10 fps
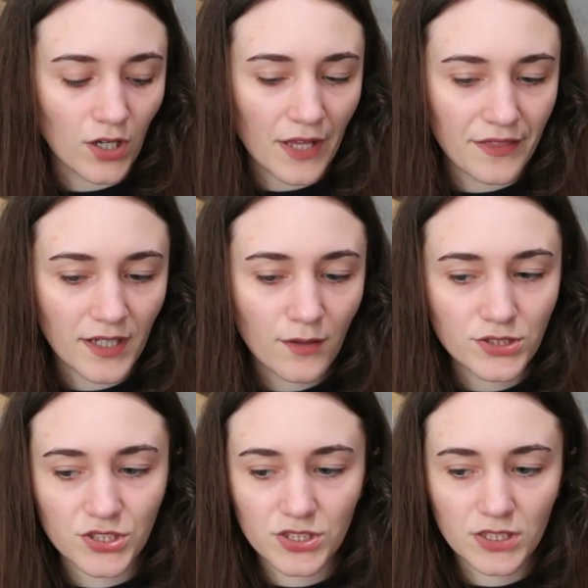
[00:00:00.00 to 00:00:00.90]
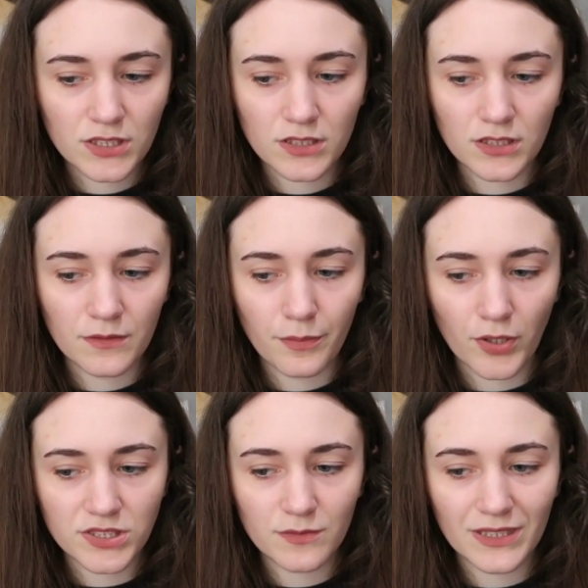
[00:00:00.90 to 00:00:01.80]
I think I was still
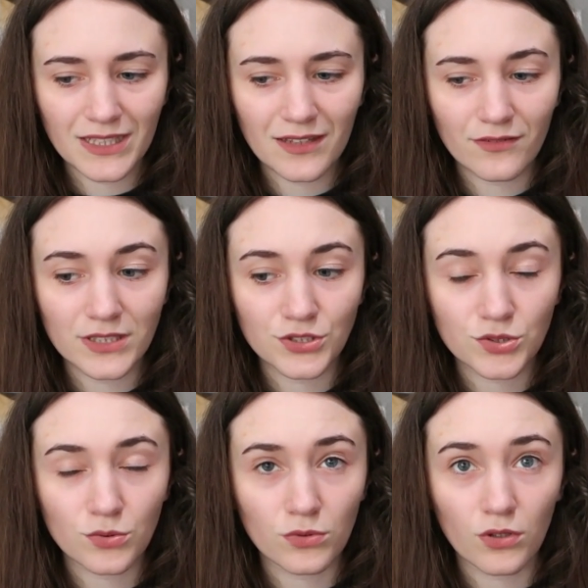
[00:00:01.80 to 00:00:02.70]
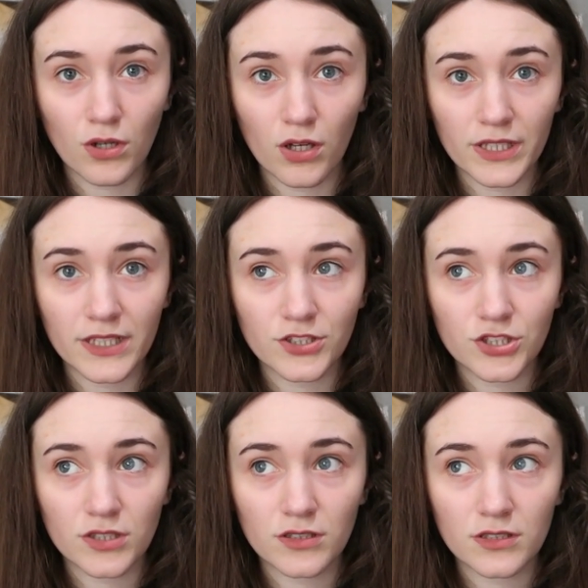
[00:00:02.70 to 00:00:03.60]
possibly either in school or college.